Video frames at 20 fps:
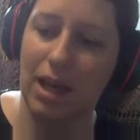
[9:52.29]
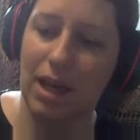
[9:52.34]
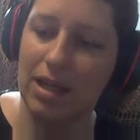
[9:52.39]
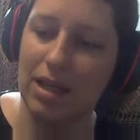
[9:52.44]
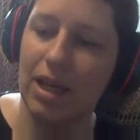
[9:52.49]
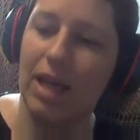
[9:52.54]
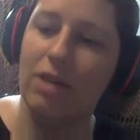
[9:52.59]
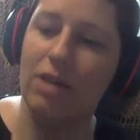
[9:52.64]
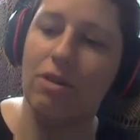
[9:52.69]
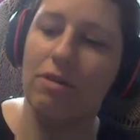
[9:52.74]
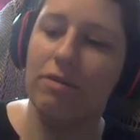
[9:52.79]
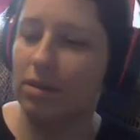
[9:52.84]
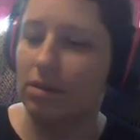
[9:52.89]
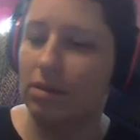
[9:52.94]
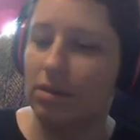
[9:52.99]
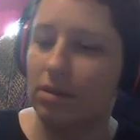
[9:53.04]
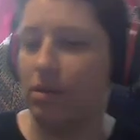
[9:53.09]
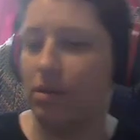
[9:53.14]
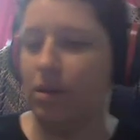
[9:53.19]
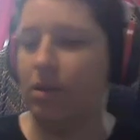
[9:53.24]
You have,
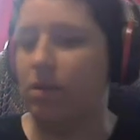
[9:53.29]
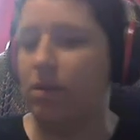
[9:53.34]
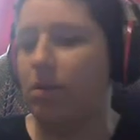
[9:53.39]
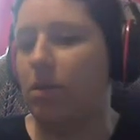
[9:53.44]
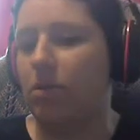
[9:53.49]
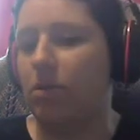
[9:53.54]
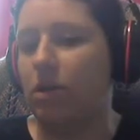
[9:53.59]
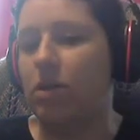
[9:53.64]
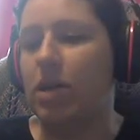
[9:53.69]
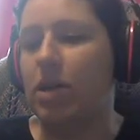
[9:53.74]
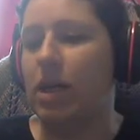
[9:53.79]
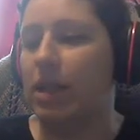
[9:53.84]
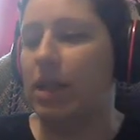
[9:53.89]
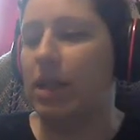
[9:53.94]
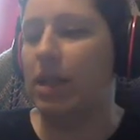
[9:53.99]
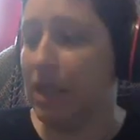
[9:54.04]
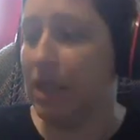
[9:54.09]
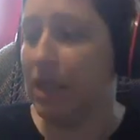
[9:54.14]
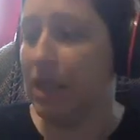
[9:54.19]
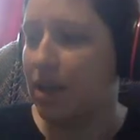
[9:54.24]
you, you can't see it
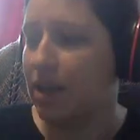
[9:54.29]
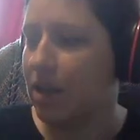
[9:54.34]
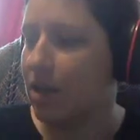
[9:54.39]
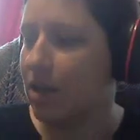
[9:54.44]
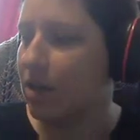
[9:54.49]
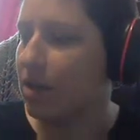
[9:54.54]
here.